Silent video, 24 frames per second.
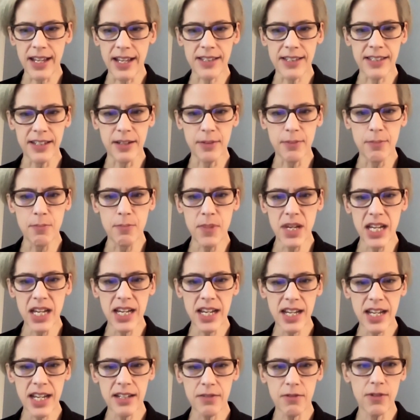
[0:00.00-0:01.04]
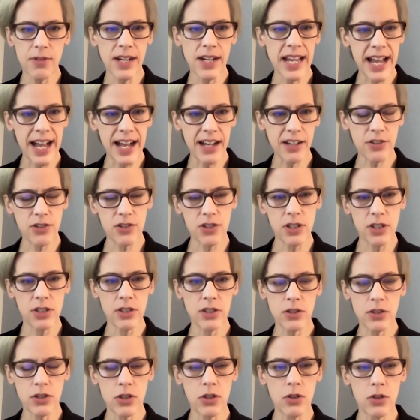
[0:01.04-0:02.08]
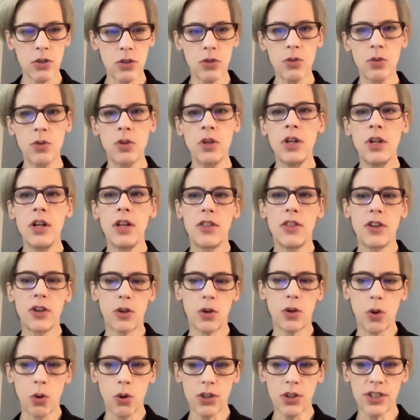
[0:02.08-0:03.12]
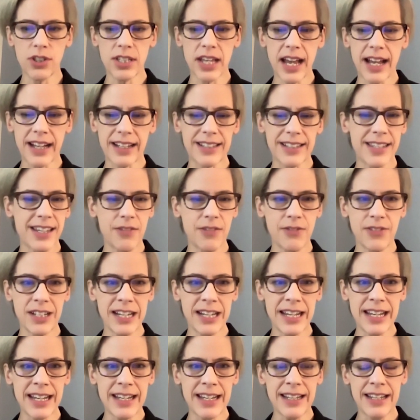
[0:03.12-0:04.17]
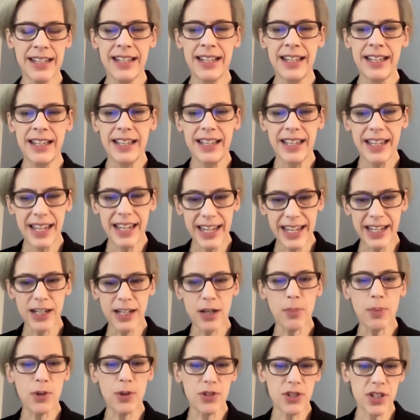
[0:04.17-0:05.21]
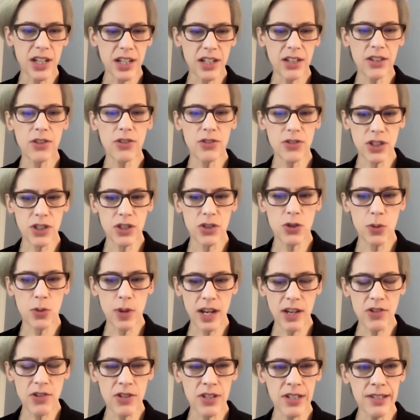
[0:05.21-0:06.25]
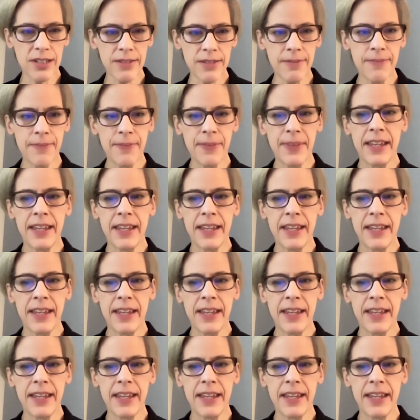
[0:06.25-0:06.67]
It's an immediate reaction to the court's activity in a particular situation,